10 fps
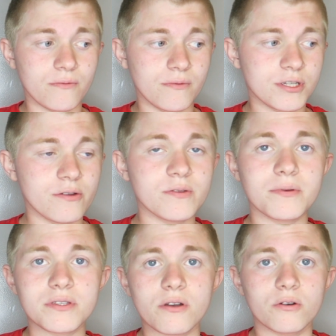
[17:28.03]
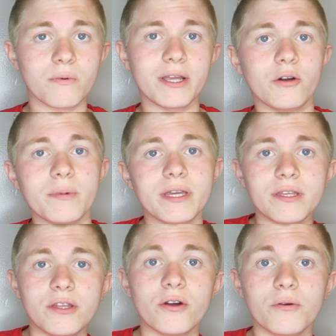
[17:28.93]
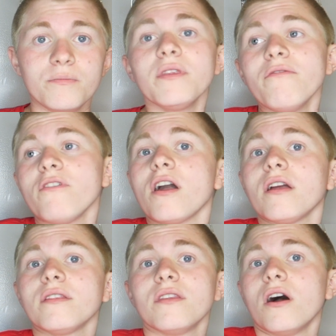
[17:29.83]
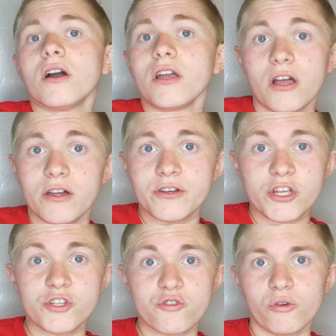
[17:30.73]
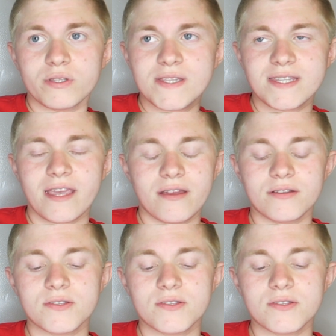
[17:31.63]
She was supposed to go to Wyoming, you know, the gun-controlled state.